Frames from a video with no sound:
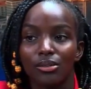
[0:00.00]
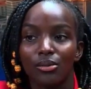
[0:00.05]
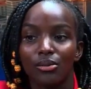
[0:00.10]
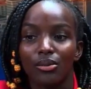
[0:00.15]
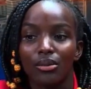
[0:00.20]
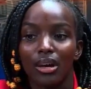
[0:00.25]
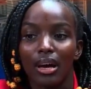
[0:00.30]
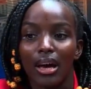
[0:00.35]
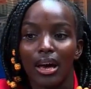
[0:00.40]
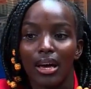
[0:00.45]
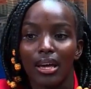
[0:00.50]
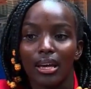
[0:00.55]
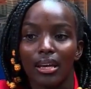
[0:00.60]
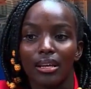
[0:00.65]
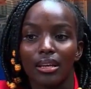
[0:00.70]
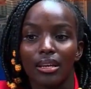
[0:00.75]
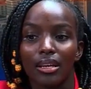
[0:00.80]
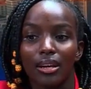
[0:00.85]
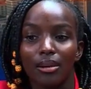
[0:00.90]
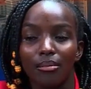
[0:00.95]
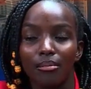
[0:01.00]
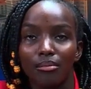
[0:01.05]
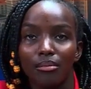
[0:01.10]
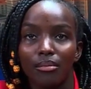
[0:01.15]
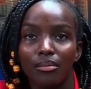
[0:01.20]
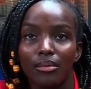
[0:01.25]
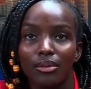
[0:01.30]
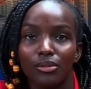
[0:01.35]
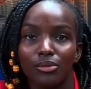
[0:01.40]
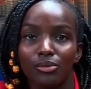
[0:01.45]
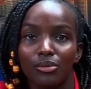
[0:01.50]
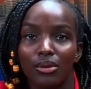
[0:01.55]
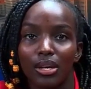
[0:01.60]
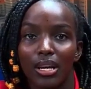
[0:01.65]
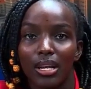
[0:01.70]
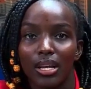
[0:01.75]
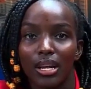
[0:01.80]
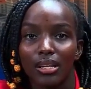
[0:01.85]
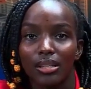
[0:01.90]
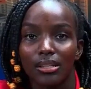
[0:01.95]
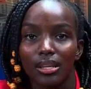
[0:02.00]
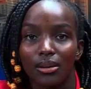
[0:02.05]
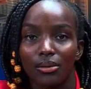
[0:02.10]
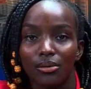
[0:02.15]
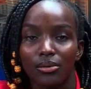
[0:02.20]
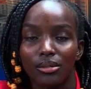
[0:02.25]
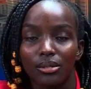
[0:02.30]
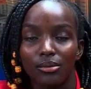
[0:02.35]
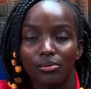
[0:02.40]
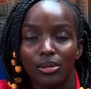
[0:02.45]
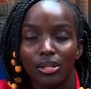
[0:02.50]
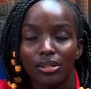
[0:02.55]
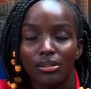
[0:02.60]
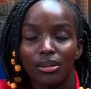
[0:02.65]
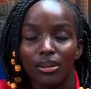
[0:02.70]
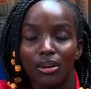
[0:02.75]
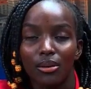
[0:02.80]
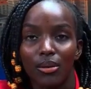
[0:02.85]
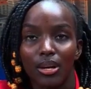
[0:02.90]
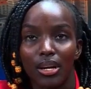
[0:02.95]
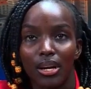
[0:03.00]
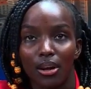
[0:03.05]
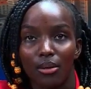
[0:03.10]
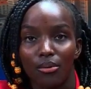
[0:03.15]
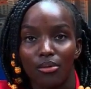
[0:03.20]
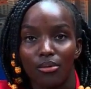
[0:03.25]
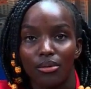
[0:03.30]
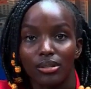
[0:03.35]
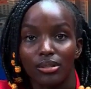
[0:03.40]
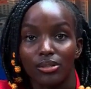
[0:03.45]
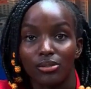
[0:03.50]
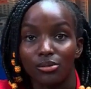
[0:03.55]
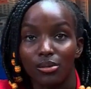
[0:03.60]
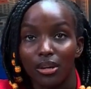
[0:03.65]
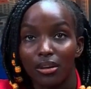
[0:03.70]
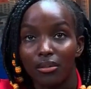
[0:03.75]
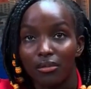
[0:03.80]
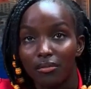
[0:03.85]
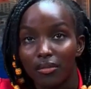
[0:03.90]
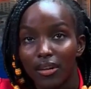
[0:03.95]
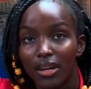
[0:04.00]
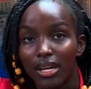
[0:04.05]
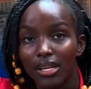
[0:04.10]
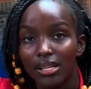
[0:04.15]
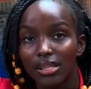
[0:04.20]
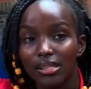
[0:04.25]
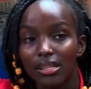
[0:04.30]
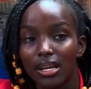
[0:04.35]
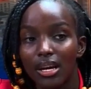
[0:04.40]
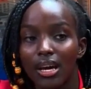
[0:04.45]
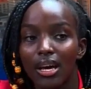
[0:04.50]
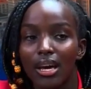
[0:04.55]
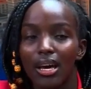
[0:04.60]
So I came to Kenyatta Hospital when I was 12 years,